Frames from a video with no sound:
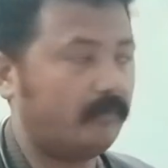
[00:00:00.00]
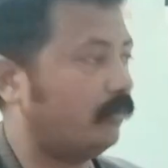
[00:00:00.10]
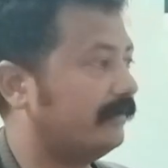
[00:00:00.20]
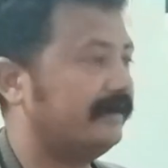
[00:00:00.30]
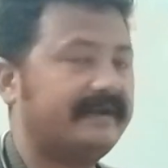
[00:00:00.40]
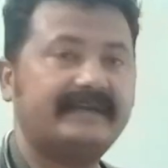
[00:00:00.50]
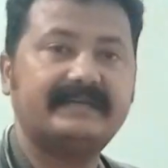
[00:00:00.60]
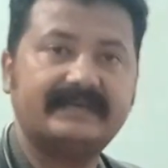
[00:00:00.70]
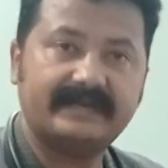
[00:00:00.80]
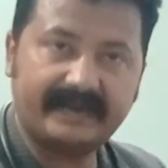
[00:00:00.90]
On
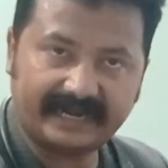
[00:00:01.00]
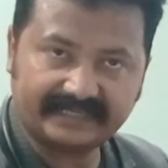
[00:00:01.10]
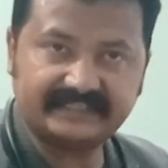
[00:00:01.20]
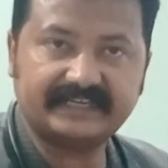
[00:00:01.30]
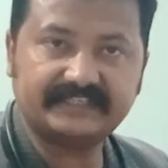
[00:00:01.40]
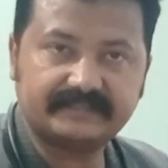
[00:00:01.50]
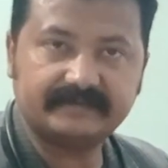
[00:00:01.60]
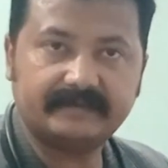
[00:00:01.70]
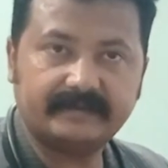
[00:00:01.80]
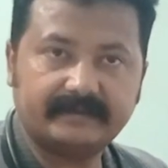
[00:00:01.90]
X-rays
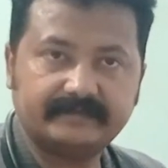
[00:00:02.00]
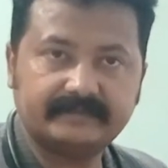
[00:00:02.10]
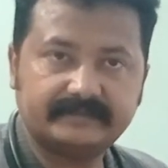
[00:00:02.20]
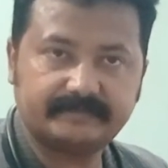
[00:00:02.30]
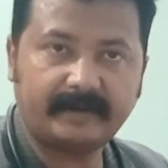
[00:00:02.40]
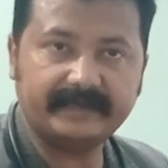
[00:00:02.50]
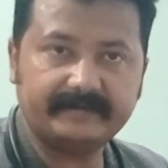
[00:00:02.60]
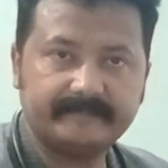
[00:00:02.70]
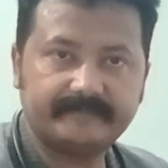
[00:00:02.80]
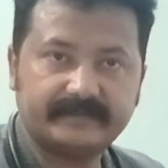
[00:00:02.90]

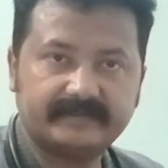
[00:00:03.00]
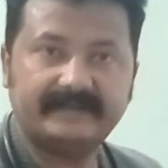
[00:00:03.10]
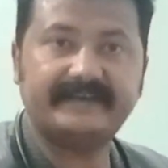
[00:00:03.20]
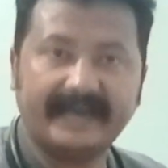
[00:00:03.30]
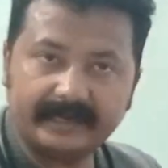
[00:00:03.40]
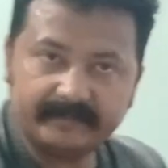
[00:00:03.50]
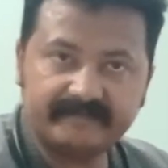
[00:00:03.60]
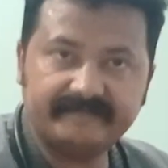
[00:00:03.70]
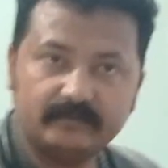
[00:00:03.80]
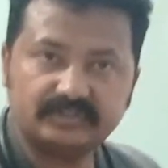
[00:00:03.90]
spine, the
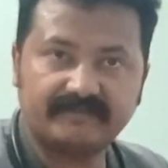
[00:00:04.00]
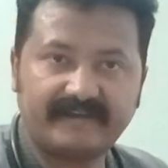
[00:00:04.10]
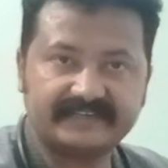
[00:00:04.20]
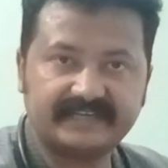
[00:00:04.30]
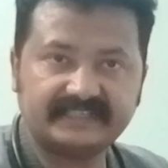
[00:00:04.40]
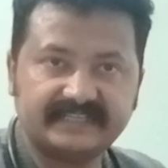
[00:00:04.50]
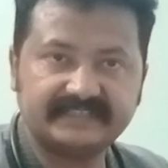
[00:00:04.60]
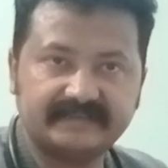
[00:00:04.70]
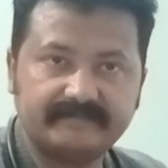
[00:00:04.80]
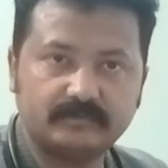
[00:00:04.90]
dynamic views, the flexion
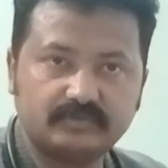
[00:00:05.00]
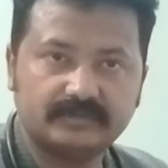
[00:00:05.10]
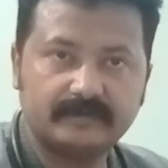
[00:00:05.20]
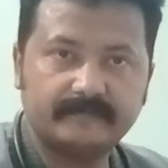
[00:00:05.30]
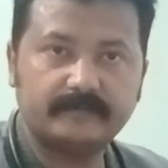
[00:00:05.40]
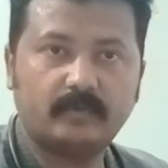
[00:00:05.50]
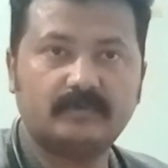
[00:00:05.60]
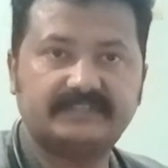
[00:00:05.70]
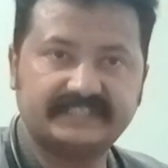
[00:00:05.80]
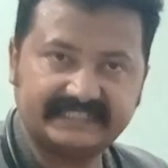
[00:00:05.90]
extension views,
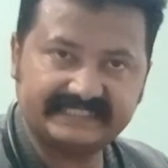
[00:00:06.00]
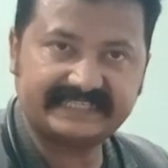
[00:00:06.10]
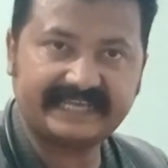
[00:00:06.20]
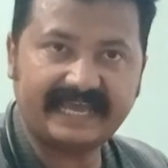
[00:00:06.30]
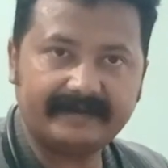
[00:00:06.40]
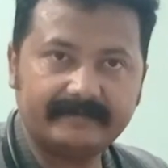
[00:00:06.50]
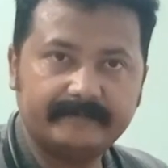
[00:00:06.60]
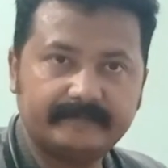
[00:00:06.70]
on CT scan,